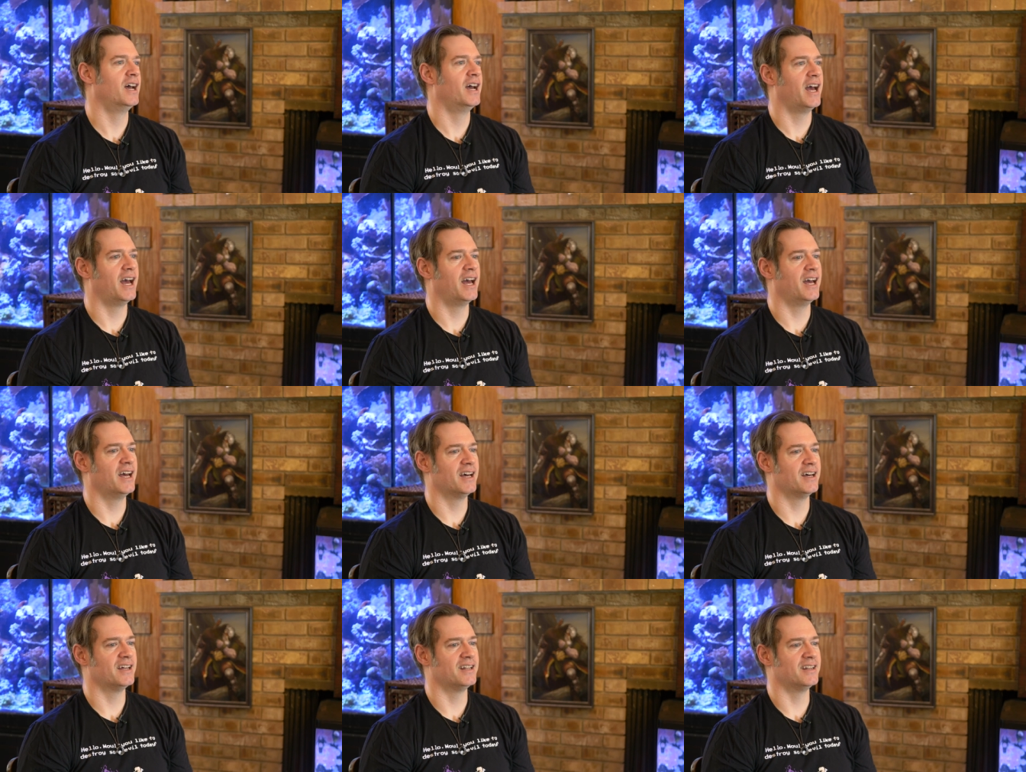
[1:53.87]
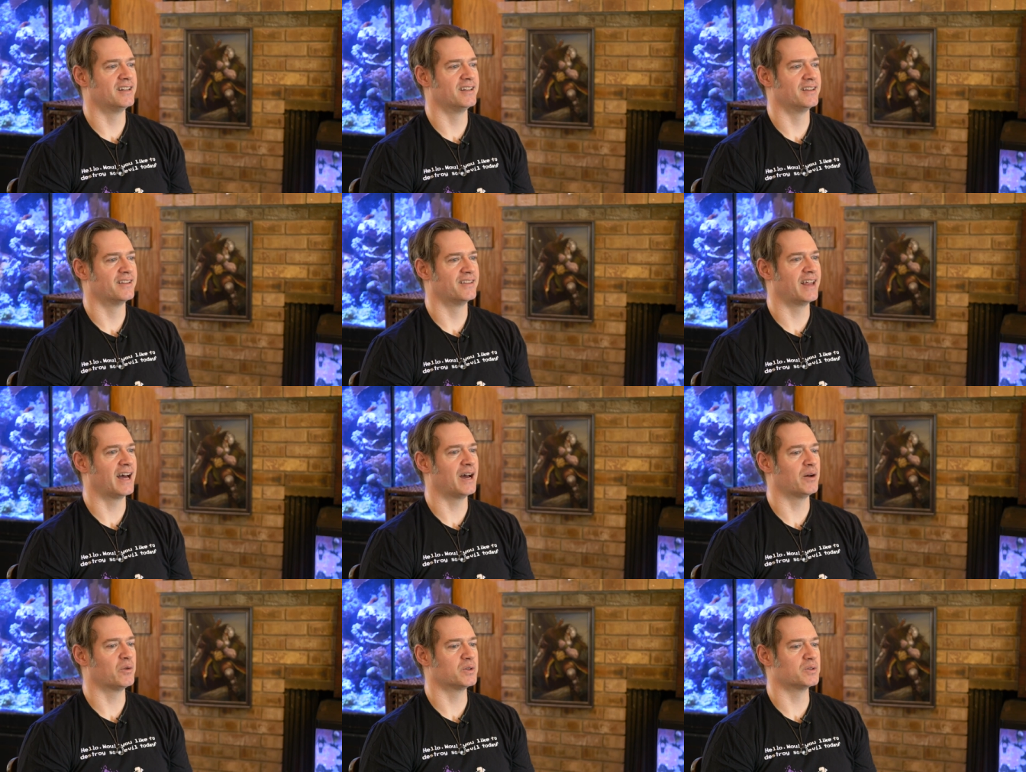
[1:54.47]
And
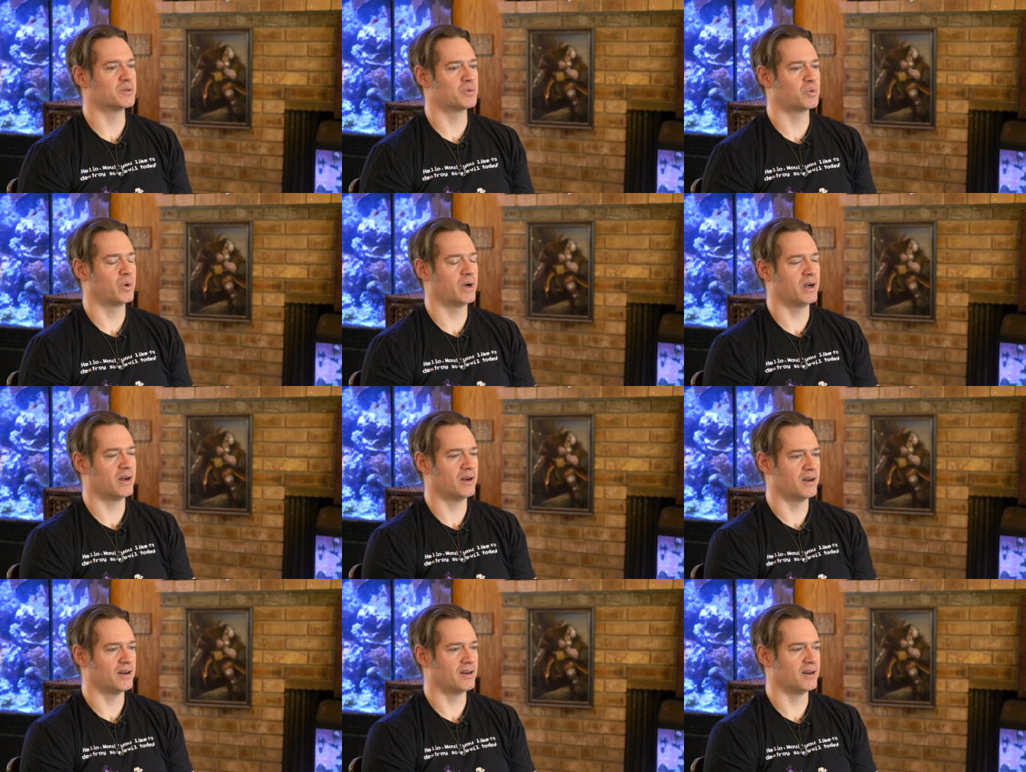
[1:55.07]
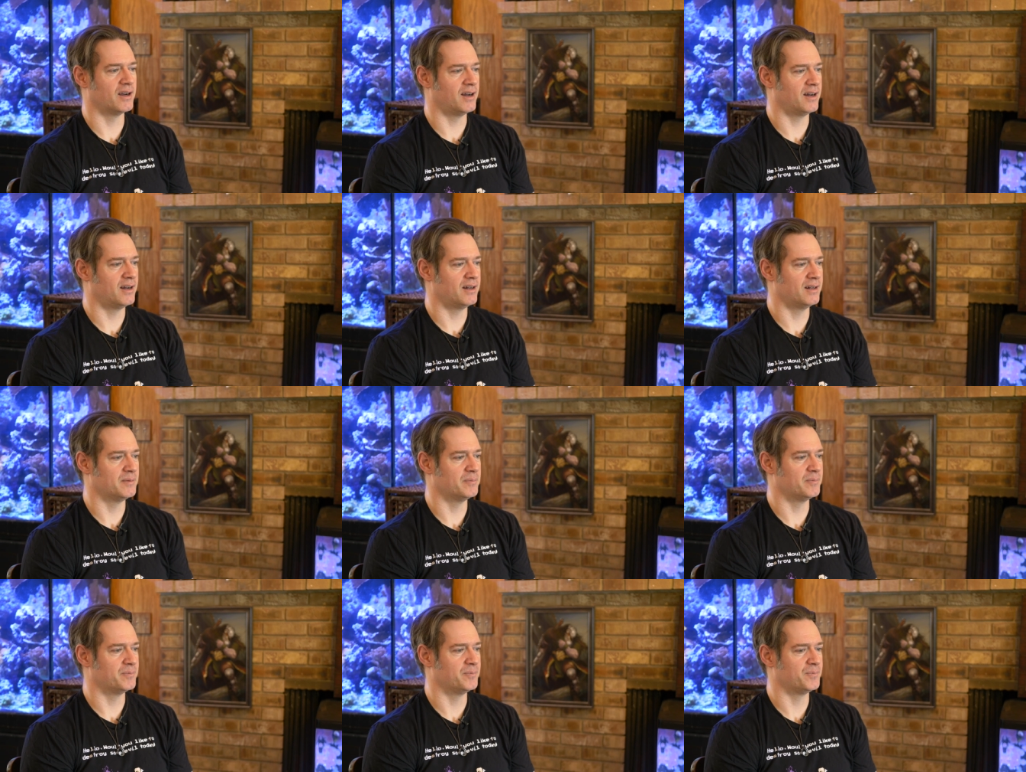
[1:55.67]
that was where
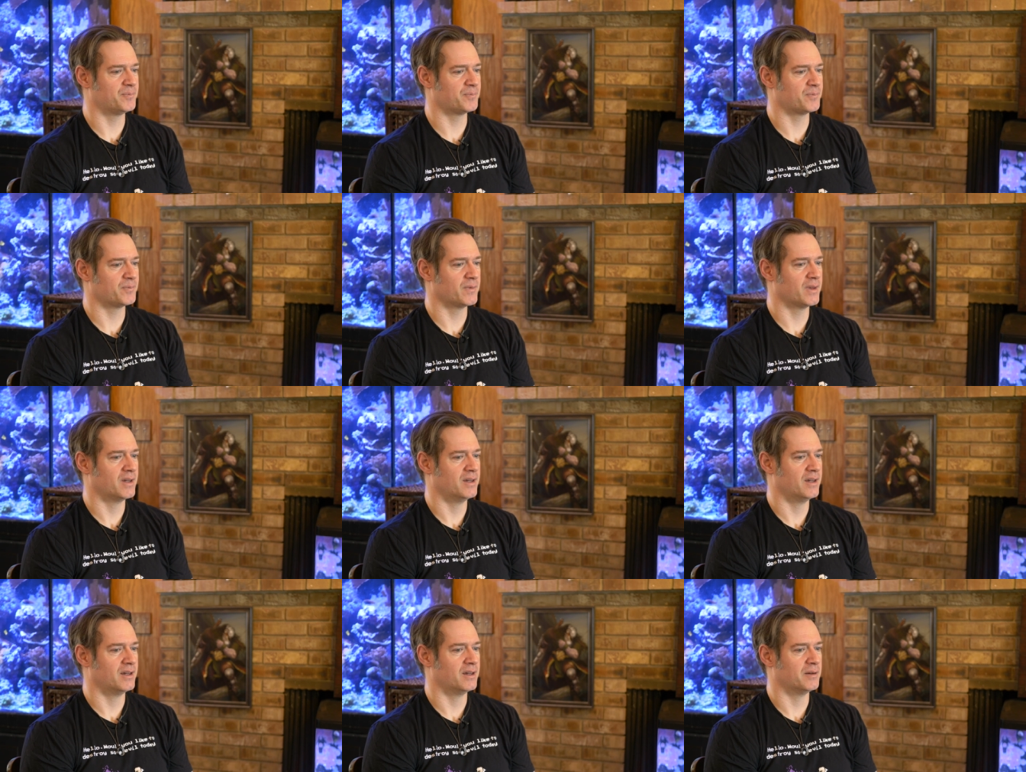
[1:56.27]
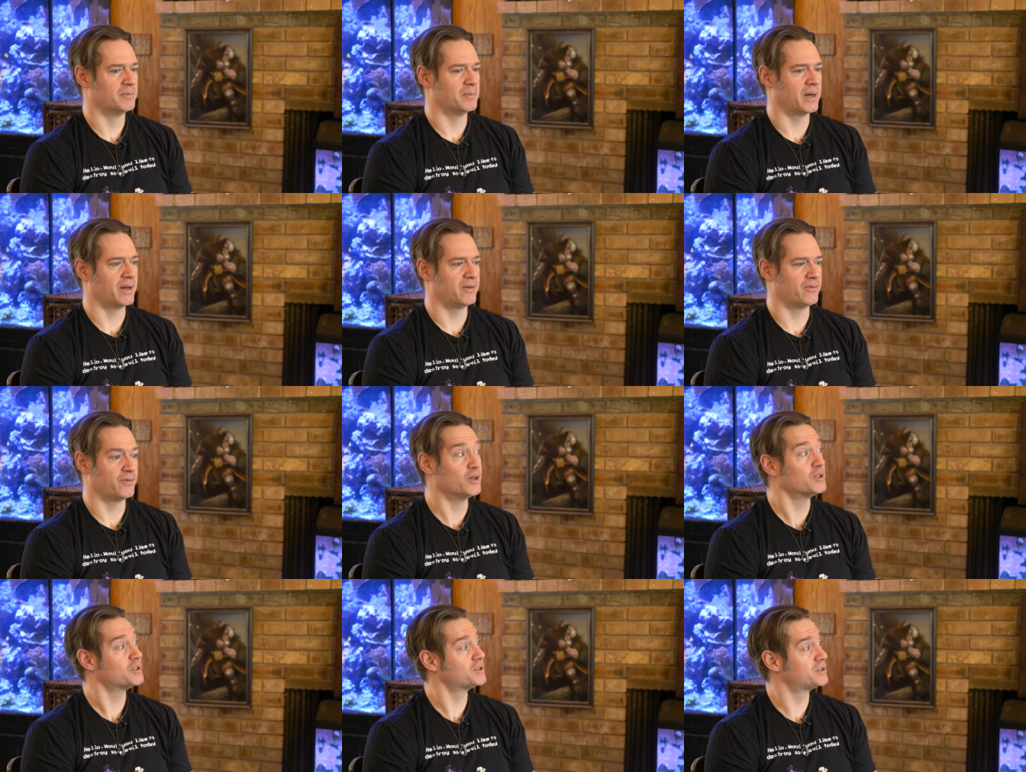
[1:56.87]
um, my
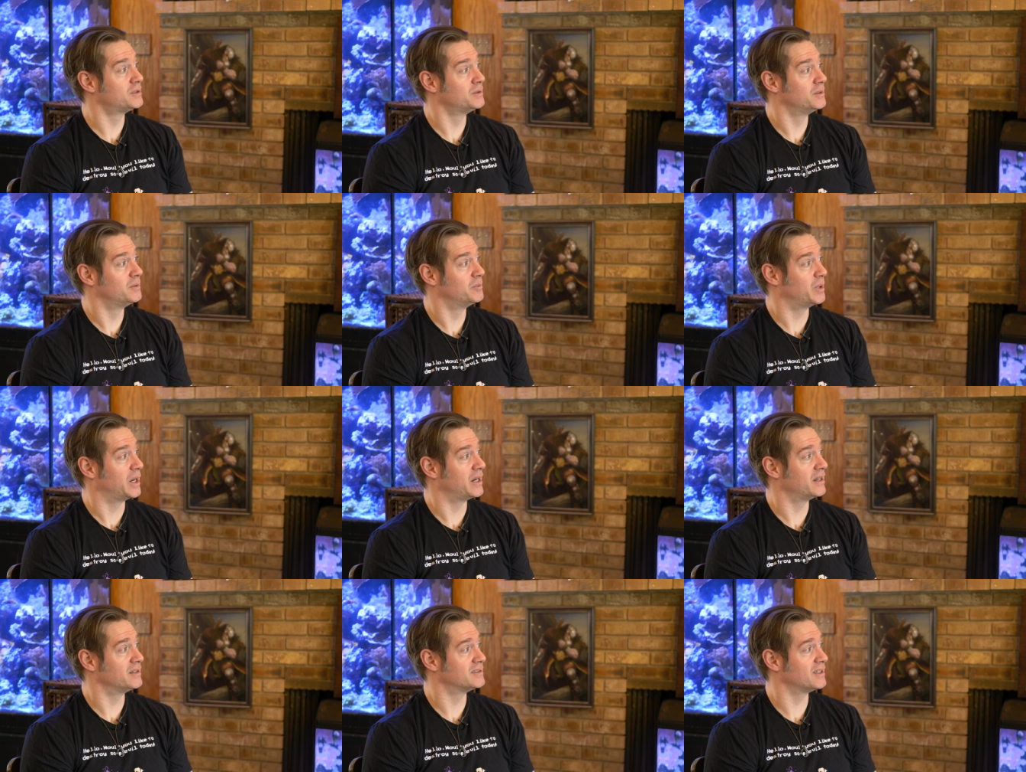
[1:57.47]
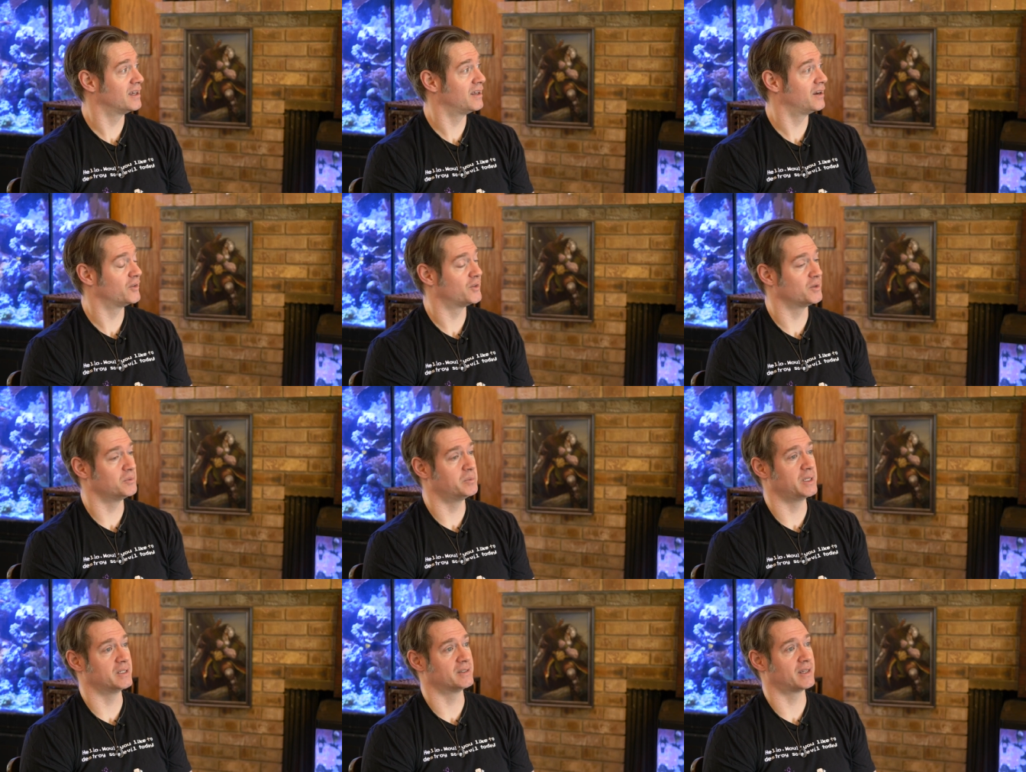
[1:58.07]
first Brandon
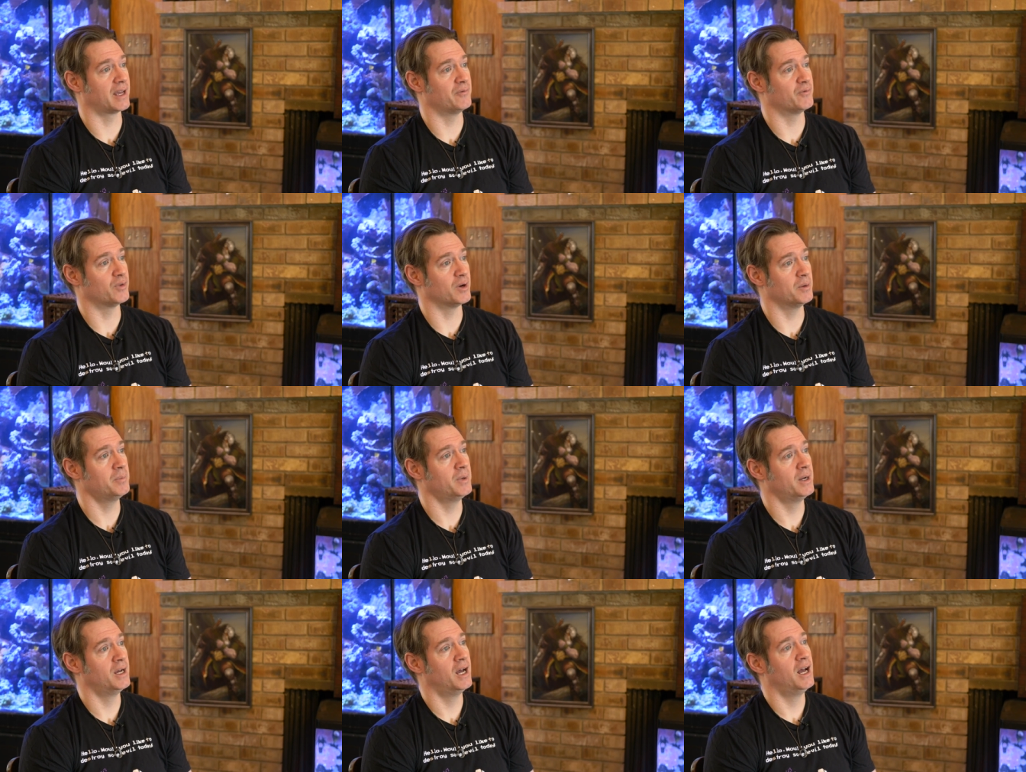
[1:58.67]
Sanderson piece came from.